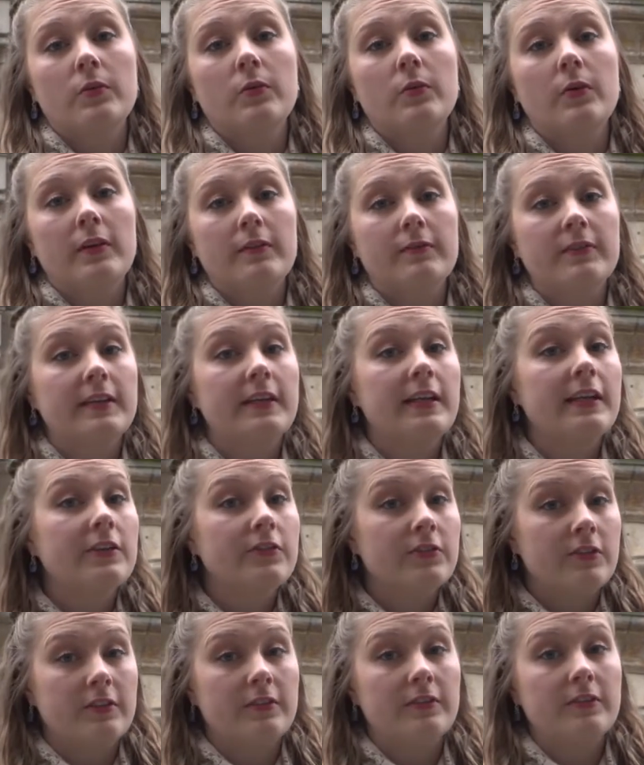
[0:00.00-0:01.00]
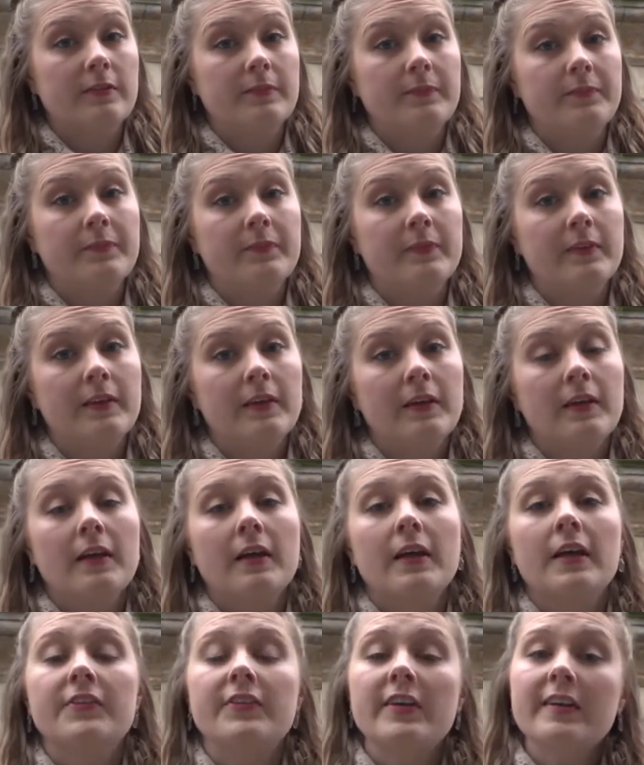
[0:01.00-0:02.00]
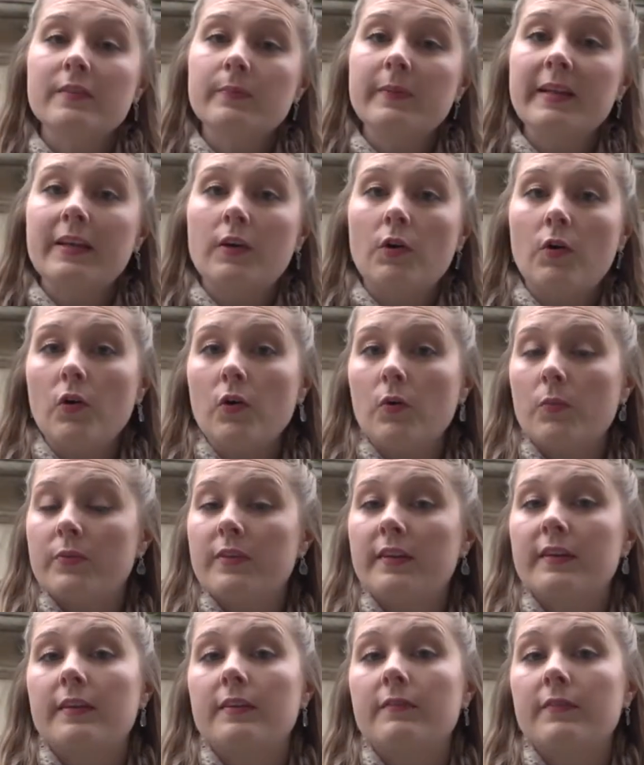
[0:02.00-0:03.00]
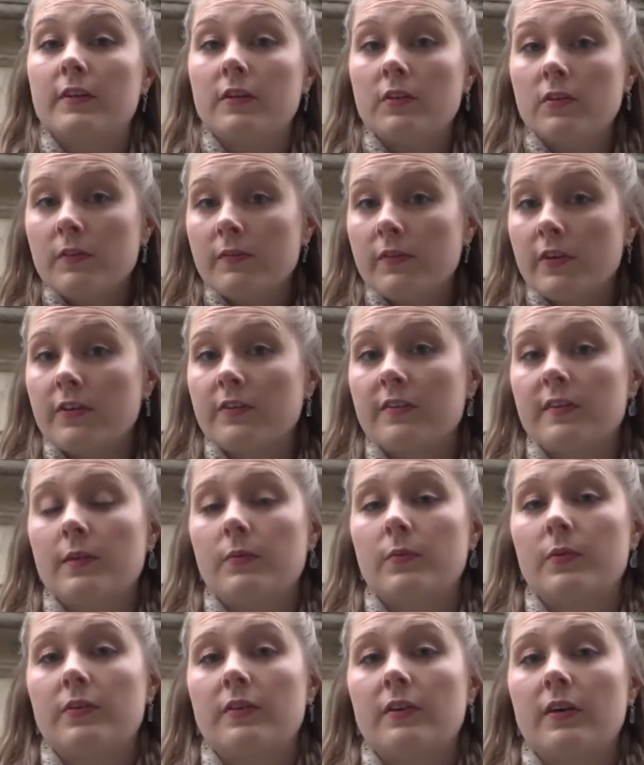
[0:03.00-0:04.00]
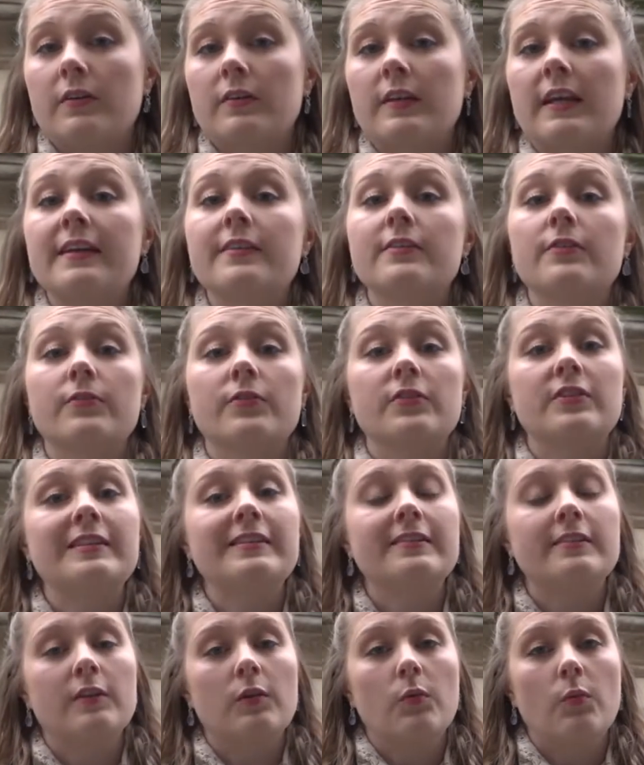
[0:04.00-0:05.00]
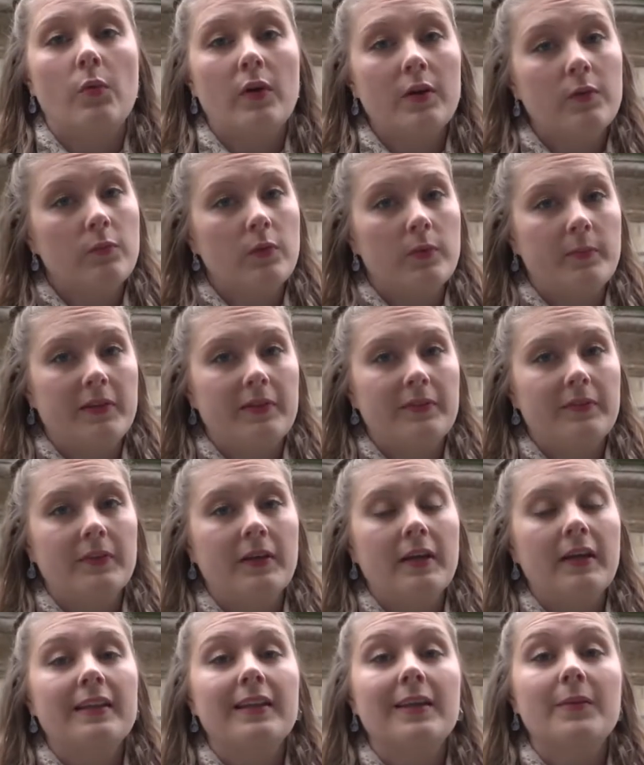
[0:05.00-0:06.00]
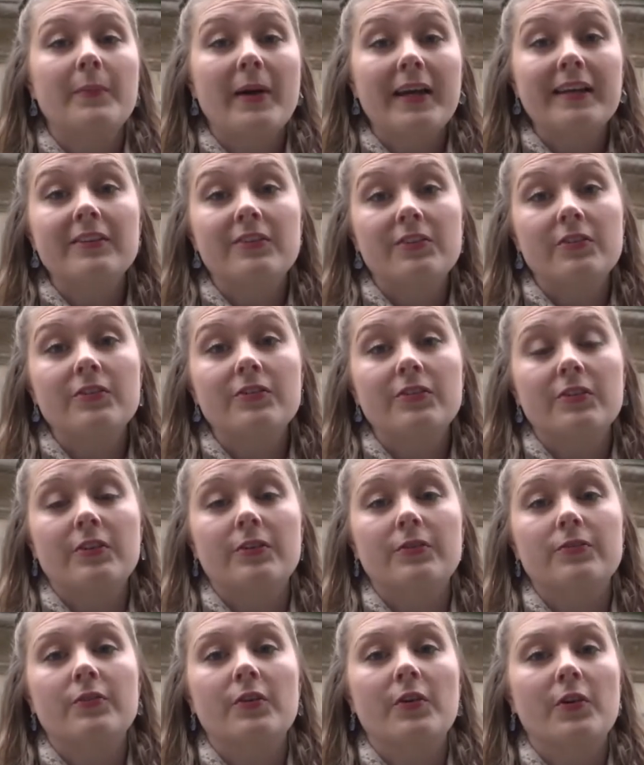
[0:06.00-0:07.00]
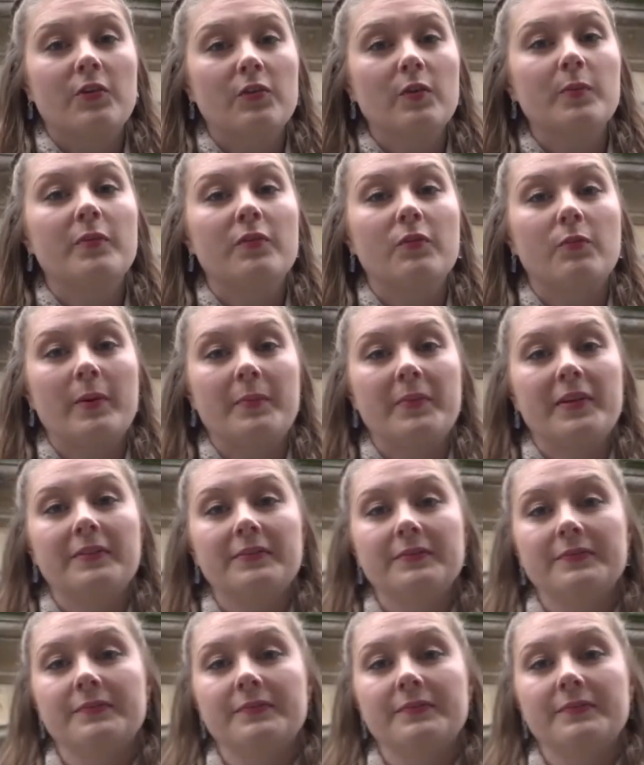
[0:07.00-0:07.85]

qualifications. Jex-Blake hoped that if the university would not cater for teaching one woman, they might do so for a group of women.